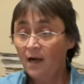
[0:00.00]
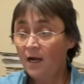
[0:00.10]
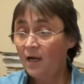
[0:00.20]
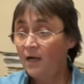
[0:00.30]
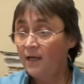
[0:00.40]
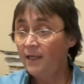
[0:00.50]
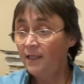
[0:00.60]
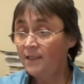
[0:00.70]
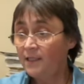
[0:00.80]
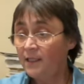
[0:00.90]
Uh,
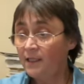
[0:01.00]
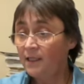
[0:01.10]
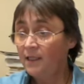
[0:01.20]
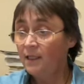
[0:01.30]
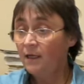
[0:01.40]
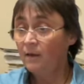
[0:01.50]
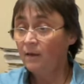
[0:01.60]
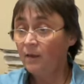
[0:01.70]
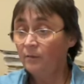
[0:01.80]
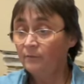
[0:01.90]
let's see.
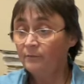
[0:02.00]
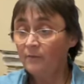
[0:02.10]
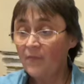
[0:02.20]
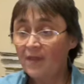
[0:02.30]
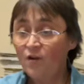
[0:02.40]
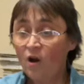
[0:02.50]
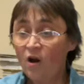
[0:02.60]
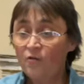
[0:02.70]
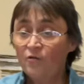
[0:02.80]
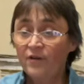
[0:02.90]
Um, there
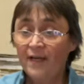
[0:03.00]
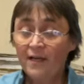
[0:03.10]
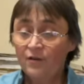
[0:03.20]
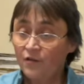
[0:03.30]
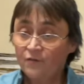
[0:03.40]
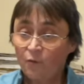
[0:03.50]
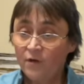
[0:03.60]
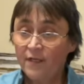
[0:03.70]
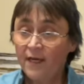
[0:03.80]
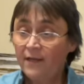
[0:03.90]
are no dynamic, there's
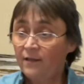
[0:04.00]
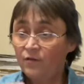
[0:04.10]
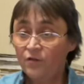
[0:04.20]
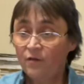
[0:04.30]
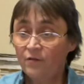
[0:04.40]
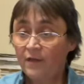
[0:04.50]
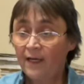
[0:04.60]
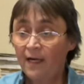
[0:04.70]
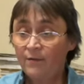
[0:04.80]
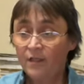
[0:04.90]
forte and there's no other
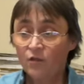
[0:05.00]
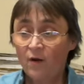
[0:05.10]
dynamics.